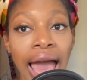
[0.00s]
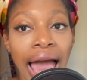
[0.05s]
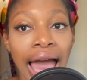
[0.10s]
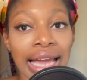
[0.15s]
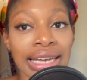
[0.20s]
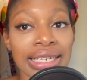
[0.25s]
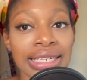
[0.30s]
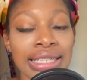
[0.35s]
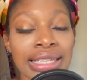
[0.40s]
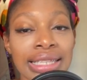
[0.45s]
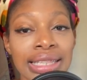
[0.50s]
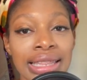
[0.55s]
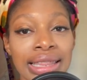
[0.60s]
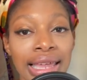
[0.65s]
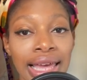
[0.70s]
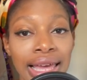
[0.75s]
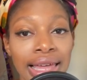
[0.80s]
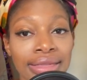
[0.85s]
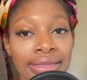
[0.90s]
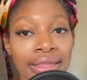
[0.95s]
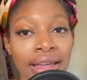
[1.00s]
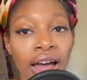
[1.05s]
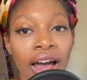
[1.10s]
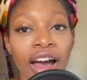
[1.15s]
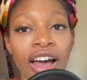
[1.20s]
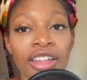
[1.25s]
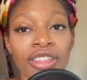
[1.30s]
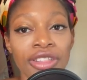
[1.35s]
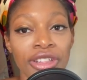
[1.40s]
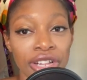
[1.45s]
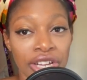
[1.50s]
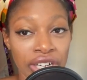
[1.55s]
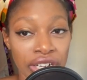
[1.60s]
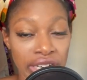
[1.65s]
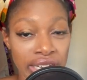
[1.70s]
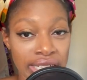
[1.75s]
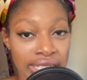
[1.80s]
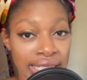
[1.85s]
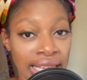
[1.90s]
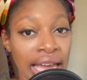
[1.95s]
I just think
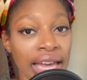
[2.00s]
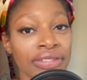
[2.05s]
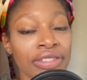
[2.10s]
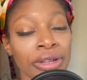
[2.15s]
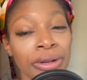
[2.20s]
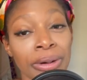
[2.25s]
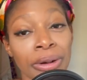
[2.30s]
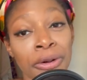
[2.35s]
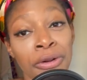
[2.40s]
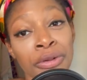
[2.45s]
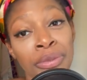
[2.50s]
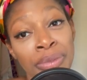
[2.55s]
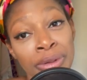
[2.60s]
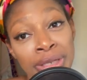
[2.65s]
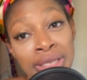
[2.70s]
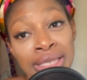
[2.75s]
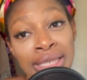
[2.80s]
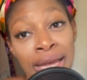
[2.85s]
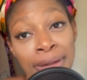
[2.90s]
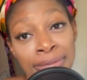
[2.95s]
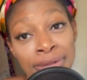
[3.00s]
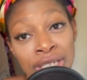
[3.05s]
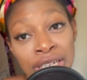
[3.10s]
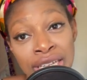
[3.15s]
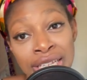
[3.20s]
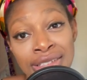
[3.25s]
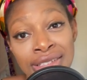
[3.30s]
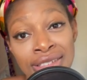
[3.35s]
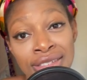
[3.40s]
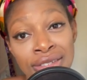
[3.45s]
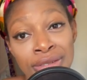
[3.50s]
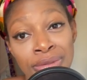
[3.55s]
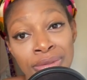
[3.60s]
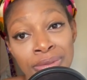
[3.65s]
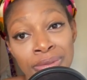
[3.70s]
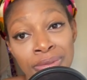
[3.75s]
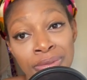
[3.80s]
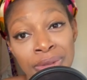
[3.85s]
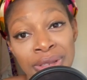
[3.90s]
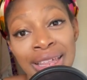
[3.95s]
onlookers have their own perceptions
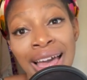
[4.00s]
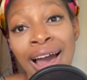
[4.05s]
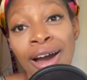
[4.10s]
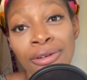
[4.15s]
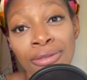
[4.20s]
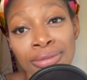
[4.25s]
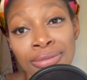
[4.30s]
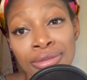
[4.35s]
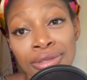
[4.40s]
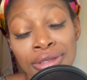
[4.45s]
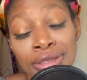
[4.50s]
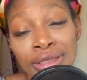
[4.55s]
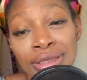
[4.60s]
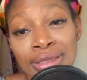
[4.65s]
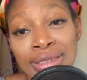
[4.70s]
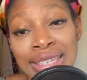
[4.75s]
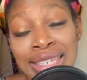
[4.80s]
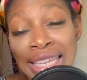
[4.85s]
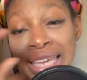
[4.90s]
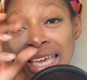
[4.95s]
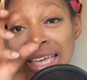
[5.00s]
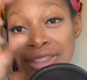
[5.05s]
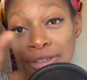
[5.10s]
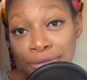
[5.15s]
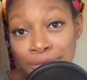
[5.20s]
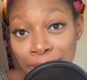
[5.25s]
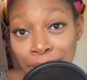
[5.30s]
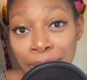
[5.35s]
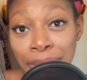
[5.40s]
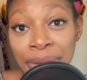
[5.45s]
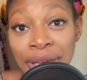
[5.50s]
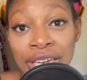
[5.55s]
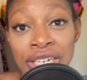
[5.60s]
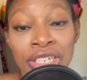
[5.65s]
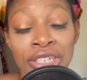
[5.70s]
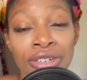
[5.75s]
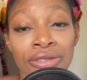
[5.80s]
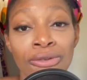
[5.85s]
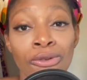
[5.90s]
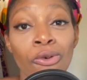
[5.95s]
without seeing the full
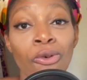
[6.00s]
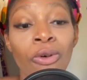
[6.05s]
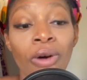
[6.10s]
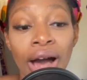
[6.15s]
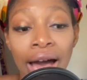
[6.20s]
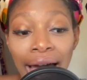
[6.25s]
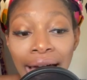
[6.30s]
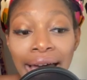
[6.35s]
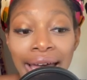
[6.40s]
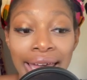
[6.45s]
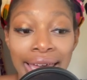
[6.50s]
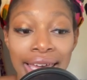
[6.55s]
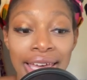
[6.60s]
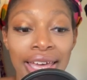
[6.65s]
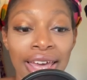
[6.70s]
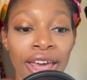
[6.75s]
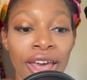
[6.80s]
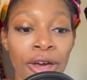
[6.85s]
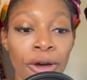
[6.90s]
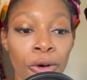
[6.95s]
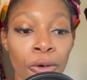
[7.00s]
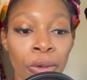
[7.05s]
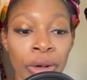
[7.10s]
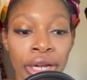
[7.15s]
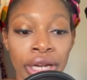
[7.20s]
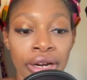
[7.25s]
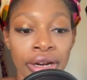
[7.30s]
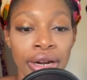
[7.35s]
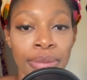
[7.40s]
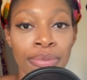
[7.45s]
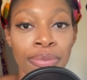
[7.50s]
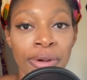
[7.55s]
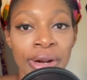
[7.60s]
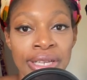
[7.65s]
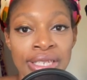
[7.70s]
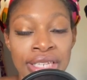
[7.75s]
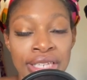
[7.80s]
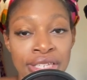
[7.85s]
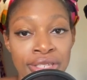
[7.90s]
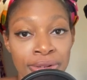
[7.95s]
picture of why we're
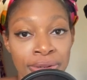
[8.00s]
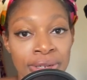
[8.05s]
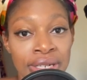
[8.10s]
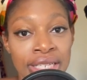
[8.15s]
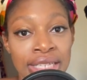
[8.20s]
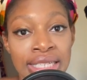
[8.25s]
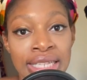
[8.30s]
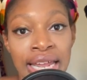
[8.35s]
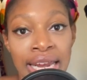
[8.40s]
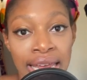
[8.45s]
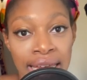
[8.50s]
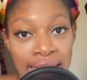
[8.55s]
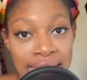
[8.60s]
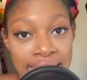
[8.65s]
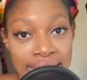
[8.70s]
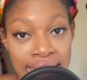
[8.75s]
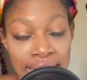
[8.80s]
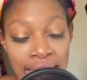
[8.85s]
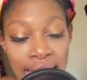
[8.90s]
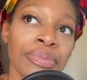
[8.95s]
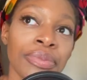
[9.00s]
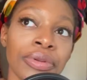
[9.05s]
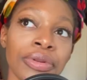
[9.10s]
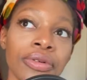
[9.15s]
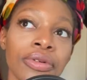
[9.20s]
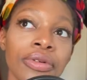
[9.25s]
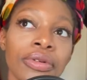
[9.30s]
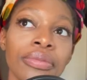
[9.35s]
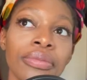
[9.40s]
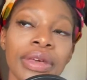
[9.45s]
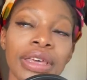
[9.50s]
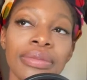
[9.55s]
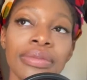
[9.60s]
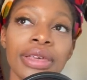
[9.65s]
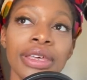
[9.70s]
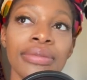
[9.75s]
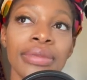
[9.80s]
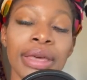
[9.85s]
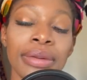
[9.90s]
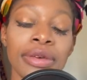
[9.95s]
embracing certain aesthetics. People,
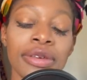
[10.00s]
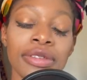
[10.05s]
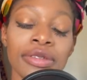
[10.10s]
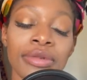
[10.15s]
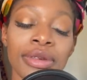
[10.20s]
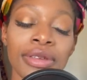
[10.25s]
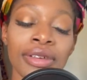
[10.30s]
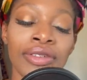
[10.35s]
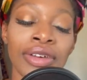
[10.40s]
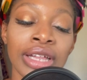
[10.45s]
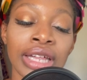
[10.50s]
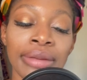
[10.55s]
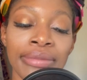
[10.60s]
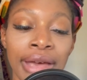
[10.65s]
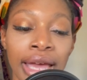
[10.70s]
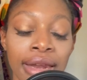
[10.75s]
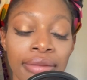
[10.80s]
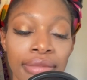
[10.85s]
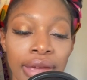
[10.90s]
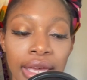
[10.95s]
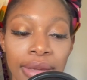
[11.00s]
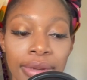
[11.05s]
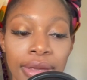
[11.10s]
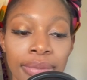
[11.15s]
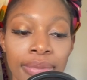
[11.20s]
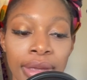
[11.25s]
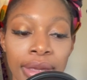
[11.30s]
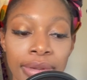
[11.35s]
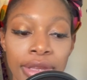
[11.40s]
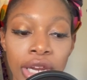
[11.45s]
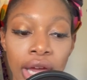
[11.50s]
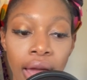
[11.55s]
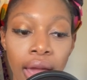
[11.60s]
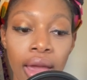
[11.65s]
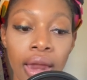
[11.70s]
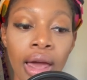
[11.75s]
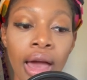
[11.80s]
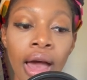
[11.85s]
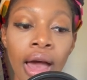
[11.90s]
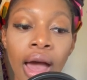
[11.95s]
maybe specifically men, maybe not.
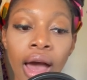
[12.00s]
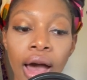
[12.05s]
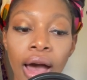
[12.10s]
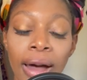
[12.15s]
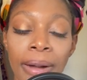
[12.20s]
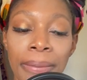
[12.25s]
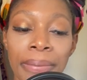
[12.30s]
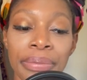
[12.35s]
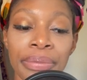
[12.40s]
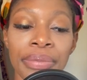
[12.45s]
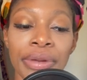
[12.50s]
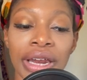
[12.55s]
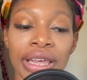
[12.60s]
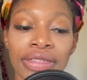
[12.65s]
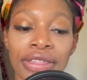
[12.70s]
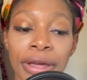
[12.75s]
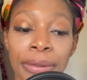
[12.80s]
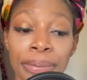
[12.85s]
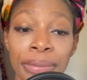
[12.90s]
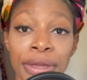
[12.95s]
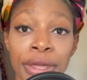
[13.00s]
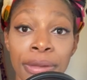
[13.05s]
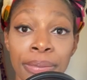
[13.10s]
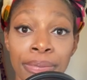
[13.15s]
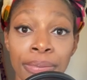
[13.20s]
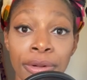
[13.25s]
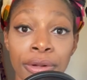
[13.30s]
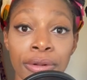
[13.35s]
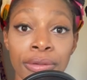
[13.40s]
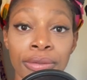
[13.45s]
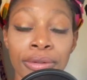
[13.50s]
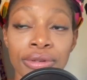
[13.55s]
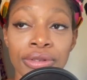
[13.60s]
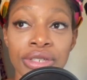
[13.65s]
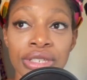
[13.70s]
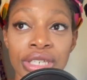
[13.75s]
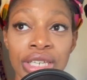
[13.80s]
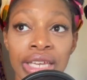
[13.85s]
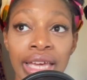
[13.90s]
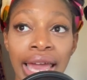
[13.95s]
But I think people will
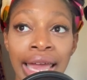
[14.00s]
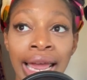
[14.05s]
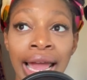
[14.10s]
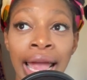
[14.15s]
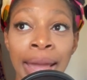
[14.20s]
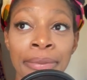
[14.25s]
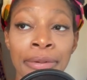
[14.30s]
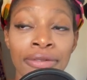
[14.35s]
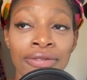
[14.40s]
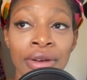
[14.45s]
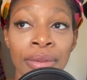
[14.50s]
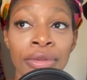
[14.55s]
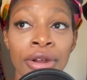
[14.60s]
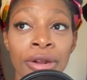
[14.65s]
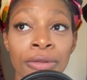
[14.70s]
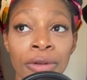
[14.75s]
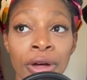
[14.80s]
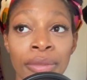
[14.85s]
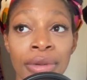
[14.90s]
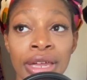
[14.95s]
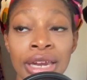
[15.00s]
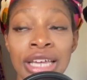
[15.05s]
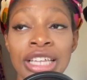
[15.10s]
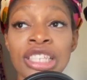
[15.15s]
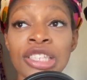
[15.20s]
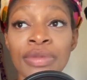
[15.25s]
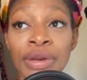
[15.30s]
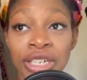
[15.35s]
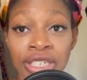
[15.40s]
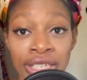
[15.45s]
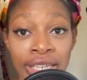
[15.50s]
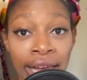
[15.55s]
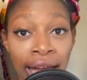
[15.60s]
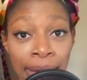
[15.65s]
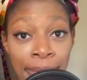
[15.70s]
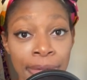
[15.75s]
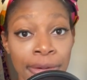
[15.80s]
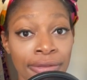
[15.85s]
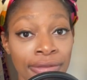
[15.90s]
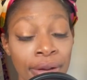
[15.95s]
see a hyper-feminine woman, especially a
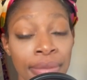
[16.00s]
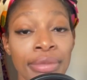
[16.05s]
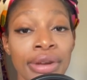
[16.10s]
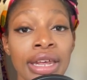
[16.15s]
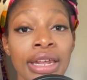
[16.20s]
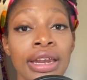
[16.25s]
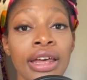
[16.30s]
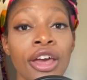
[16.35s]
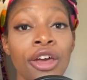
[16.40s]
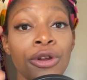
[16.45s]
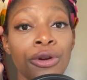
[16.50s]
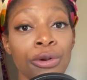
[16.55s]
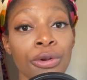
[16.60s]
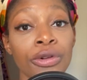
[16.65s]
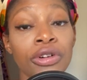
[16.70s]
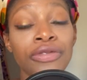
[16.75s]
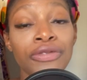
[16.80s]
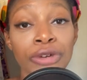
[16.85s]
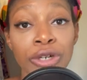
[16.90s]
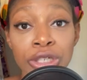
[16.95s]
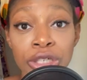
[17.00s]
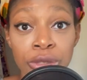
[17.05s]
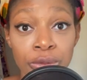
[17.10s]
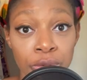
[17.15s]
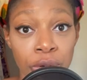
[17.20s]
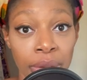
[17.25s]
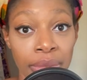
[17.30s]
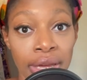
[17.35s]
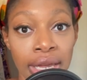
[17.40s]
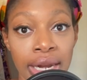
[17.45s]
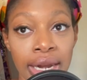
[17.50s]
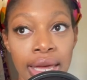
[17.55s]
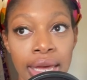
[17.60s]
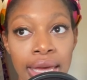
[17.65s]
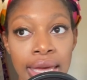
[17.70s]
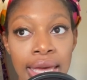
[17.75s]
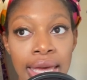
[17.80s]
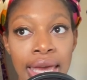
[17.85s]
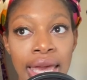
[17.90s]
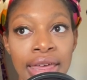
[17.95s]
hyper-feminine neurodivergent woman,
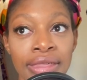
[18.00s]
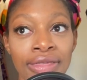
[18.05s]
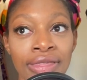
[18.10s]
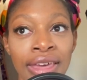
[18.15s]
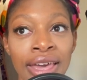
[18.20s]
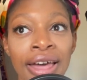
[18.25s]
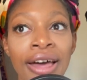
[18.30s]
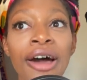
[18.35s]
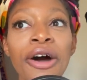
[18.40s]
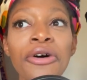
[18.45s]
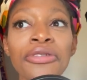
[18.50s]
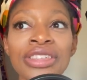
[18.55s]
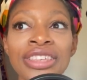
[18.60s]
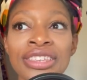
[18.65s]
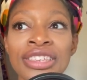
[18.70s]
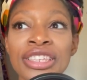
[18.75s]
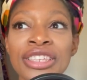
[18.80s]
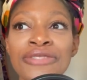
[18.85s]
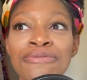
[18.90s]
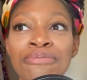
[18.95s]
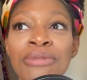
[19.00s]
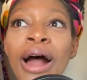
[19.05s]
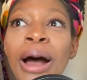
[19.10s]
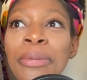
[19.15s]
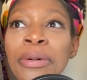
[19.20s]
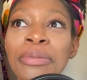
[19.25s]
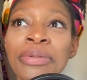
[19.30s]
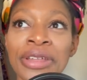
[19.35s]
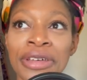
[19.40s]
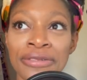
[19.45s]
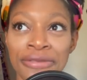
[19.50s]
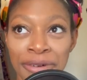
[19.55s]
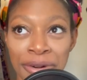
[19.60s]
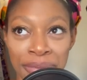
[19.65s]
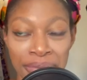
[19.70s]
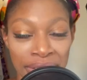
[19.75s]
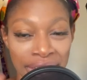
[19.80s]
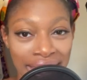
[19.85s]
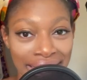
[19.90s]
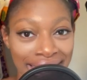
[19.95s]
and think, oh, this is probably for
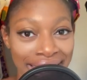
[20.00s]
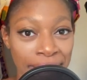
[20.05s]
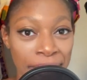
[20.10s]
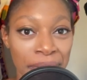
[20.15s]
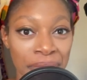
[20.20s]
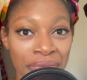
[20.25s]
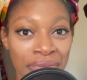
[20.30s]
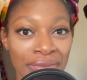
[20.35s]
me.